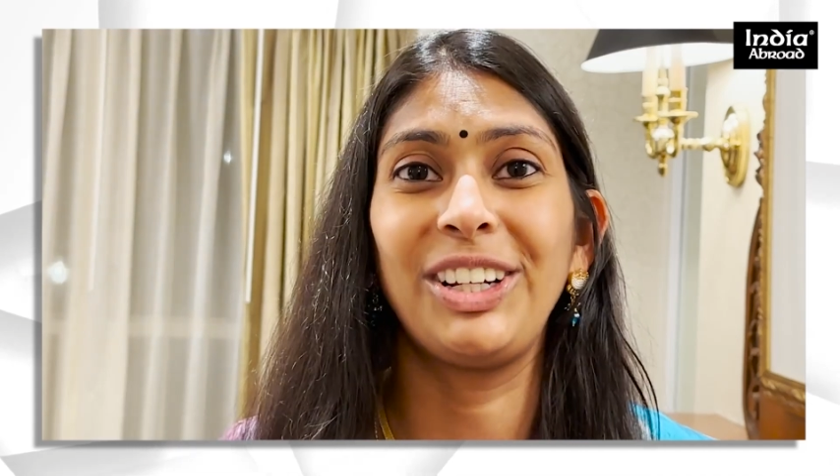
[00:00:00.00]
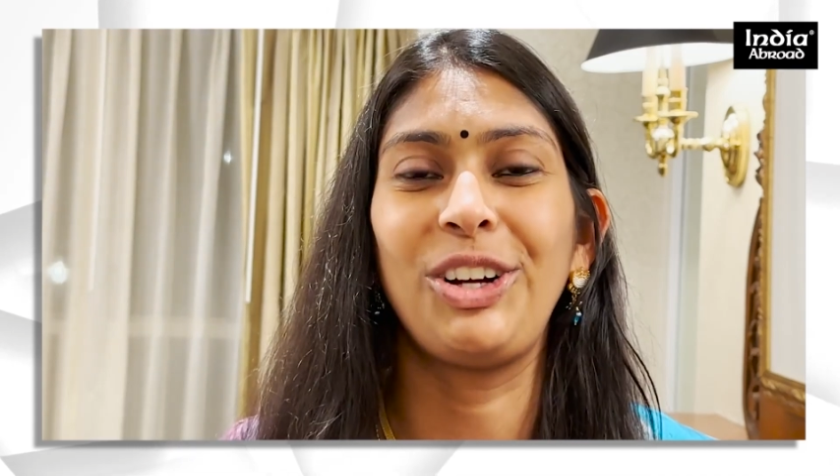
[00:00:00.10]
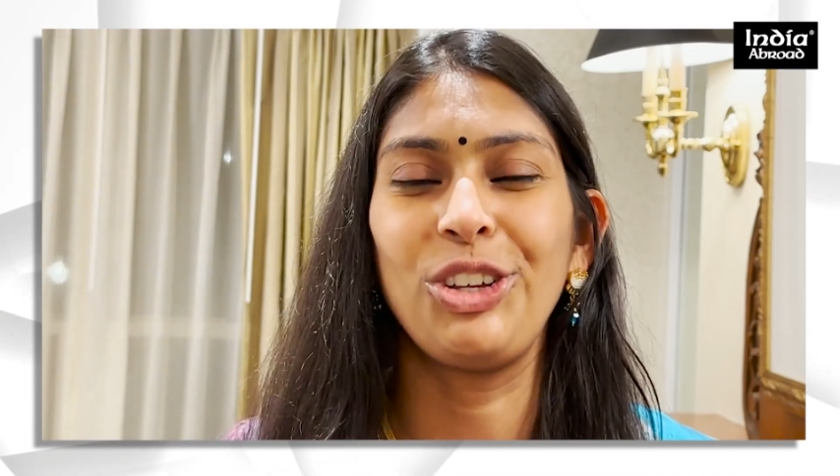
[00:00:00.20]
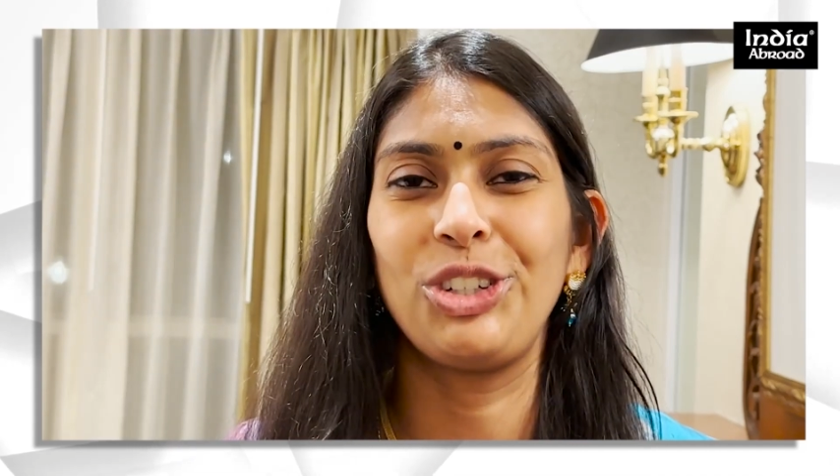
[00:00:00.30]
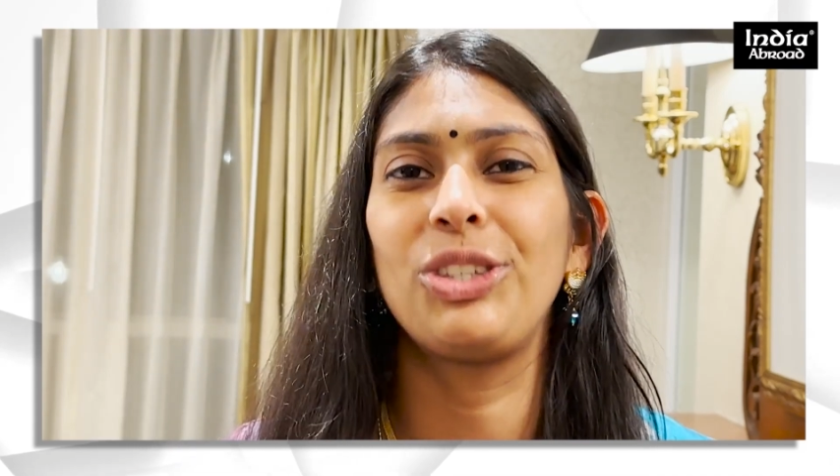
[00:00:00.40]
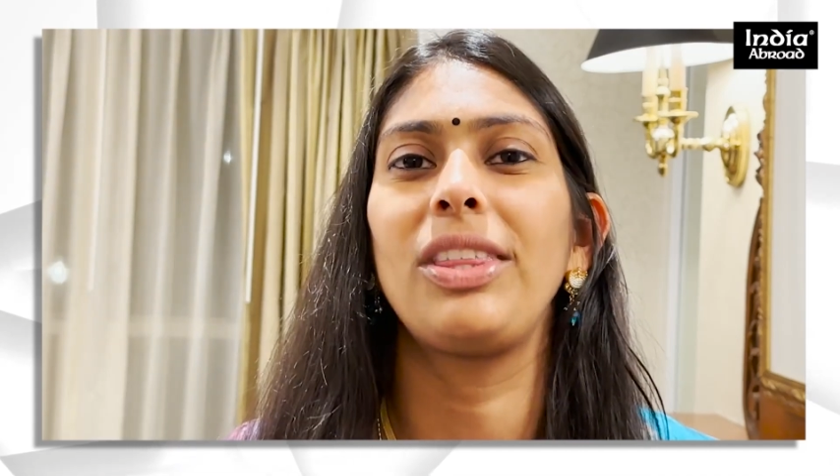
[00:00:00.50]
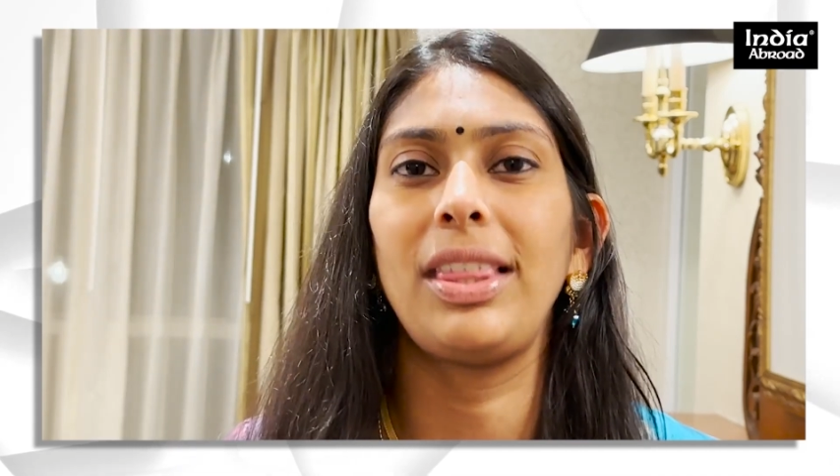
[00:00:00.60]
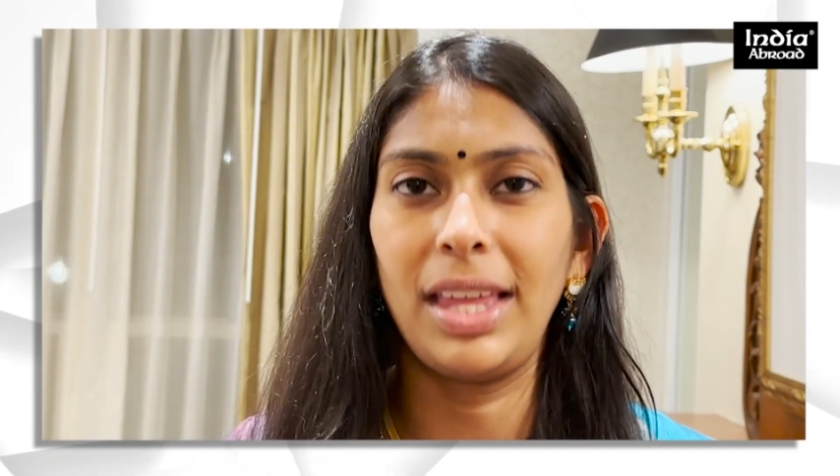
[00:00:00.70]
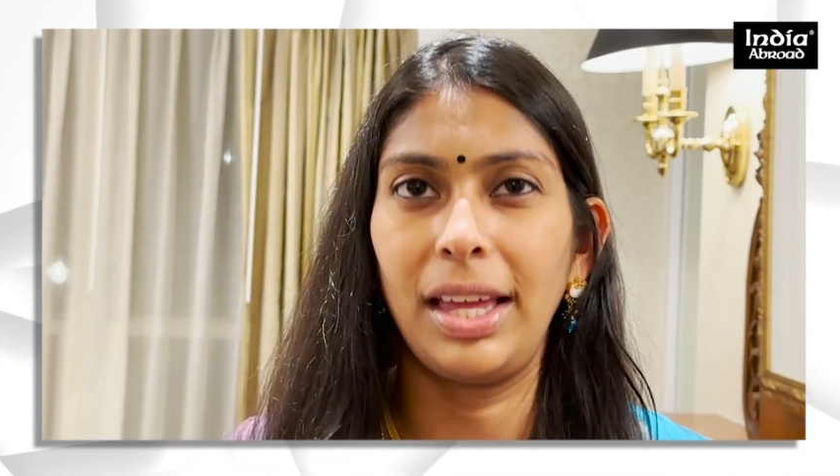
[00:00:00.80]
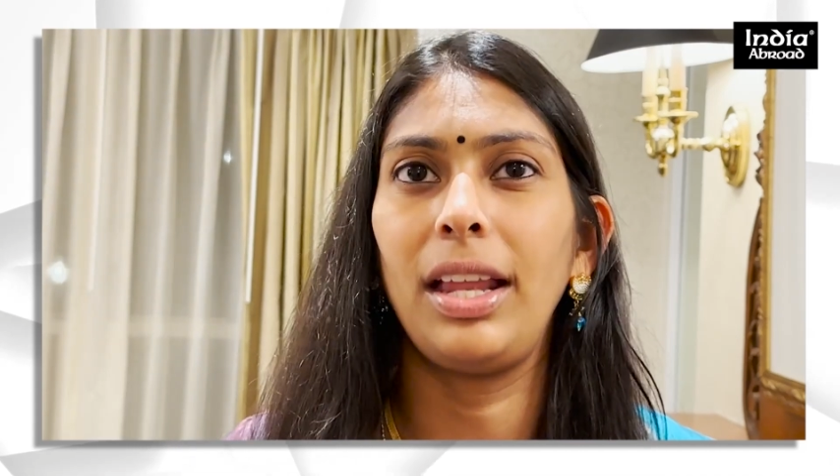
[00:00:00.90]
their culture so
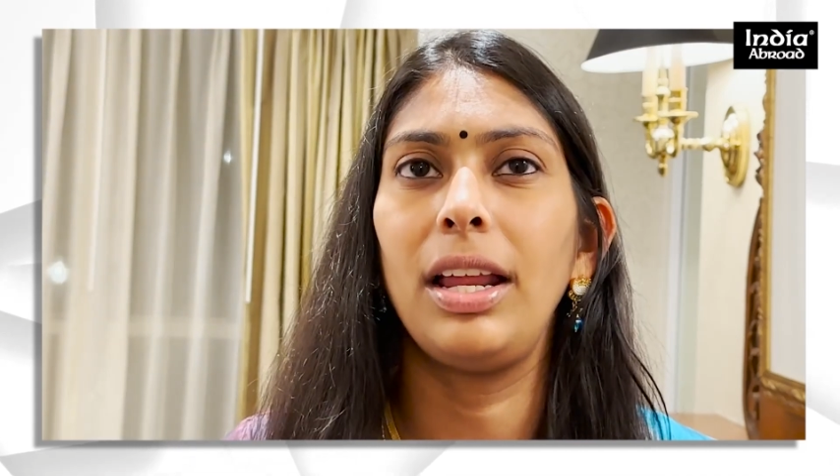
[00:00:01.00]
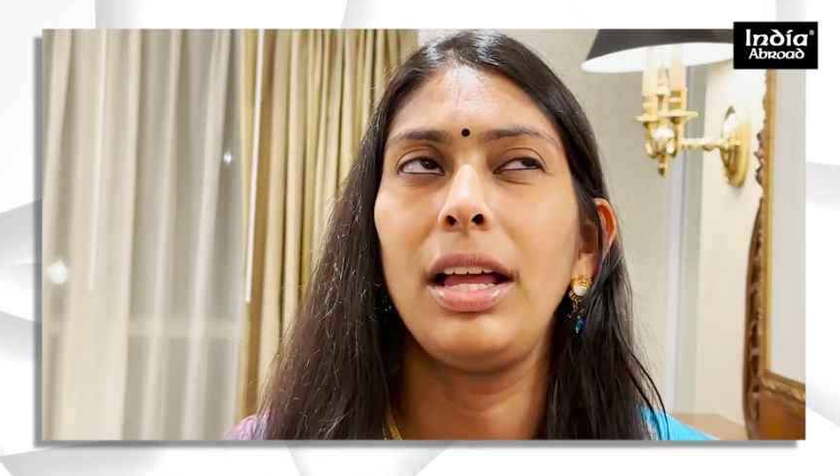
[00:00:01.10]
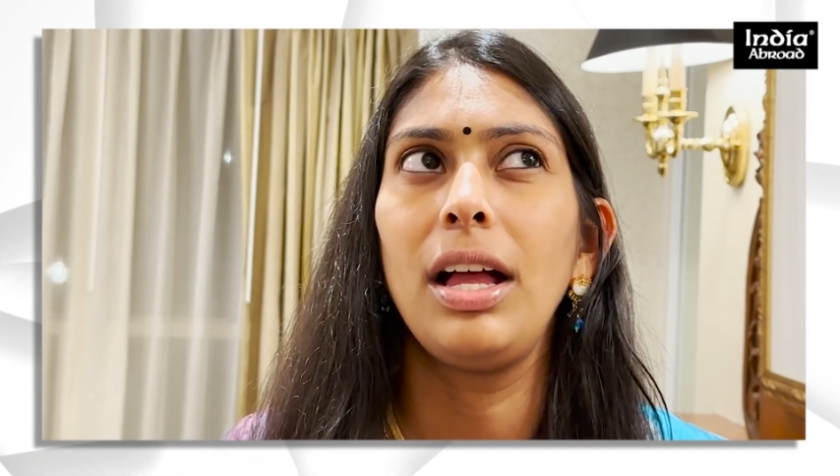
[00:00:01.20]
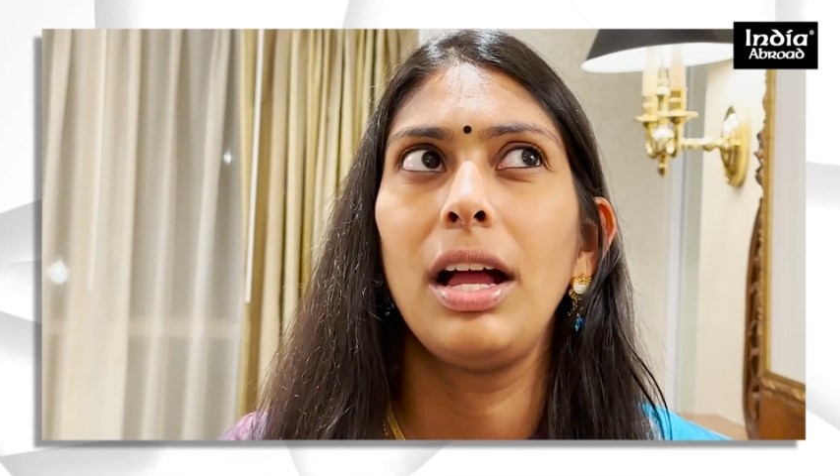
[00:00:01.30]
that they can